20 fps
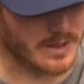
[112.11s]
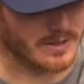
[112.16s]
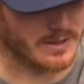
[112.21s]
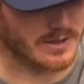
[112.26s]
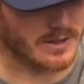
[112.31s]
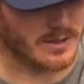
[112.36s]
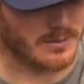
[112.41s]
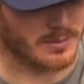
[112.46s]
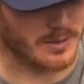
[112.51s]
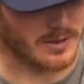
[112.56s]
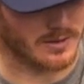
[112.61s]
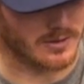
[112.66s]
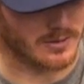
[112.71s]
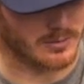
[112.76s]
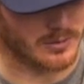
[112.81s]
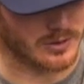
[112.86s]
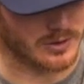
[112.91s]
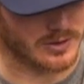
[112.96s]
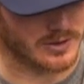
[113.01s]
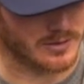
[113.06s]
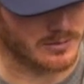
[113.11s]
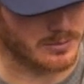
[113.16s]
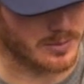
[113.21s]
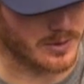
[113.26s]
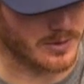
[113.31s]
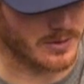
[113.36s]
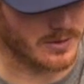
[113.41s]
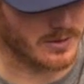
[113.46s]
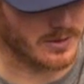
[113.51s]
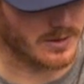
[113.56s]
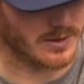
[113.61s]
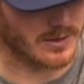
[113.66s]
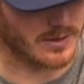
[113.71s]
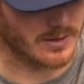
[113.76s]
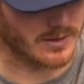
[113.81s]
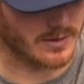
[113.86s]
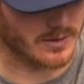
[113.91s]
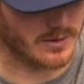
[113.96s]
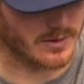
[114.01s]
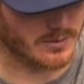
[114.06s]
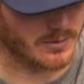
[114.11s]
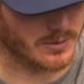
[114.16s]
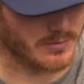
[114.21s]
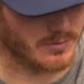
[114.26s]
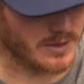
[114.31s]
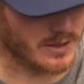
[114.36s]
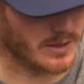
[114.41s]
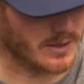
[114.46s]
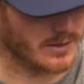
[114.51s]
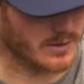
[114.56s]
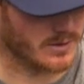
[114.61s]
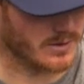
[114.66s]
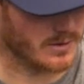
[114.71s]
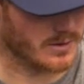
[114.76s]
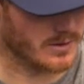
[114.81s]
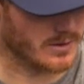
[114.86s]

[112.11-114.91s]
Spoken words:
to keep it a little more simple than we've done.